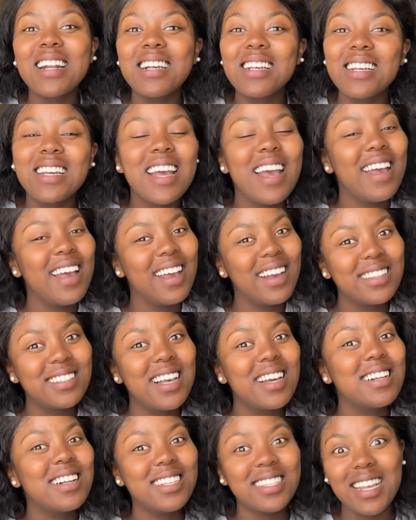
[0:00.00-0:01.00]
uyasebenza.
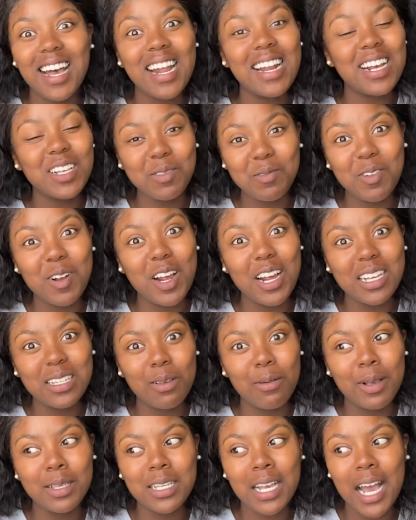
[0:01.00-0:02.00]
Tandazadas umkulego
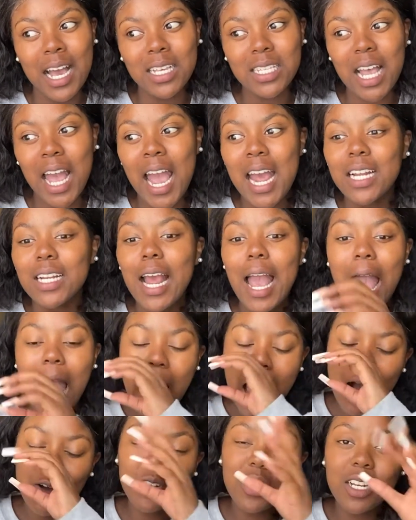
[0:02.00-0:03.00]
uyasebenza, guys. And
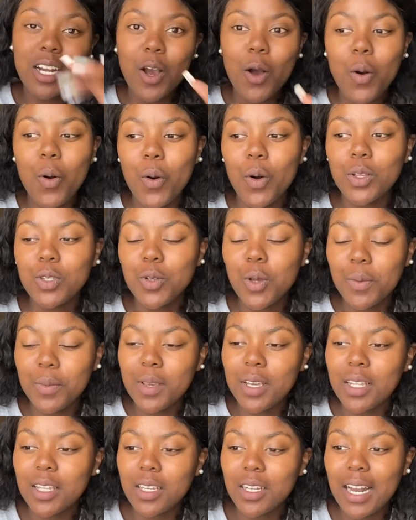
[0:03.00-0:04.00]
Udineo told
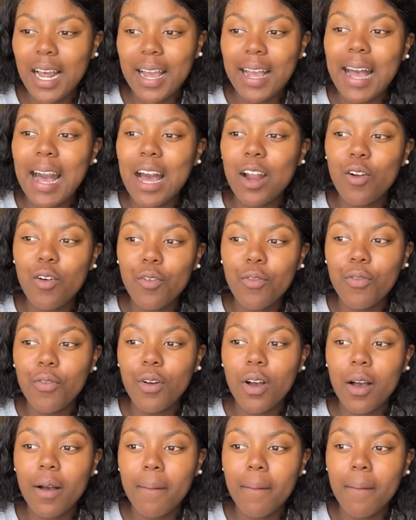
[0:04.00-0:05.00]
me, like,
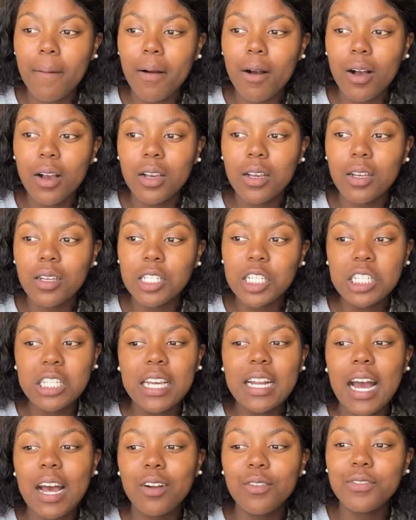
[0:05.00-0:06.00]
she
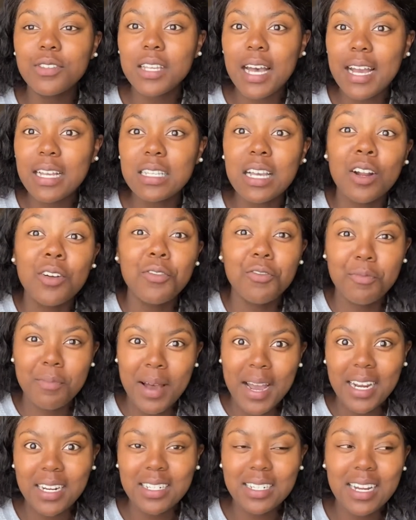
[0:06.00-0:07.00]
said, out of sight, out of
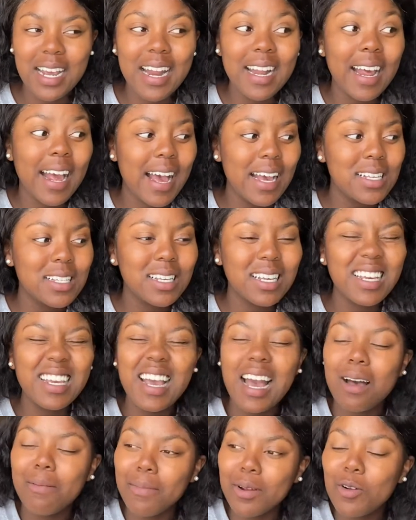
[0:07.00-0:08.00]
mind. And guys,
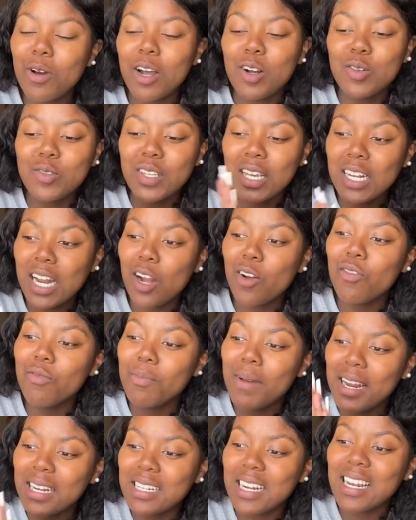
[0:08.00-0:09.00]
ngihamba no out of sight, out of
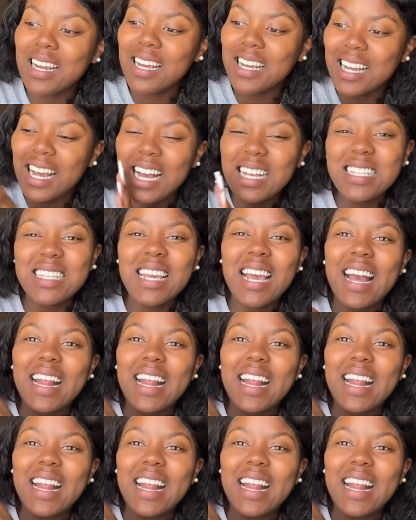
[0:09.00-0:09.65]
mind. That